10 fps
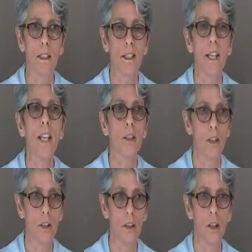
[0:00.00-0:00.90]

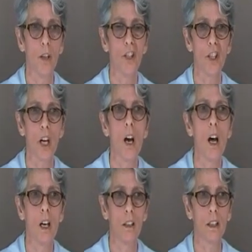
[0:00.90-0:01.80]
centred on the
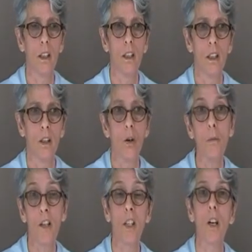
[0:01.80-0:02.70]
child,
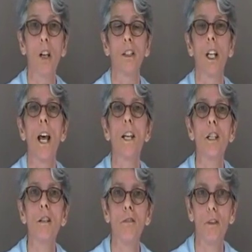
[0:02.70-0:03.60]
almost in
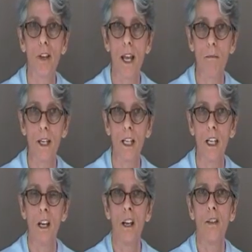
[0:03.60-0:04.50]
isolation of the family.
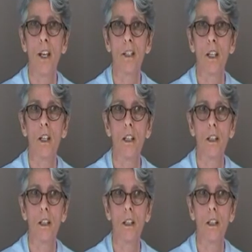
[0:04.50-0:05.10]
There's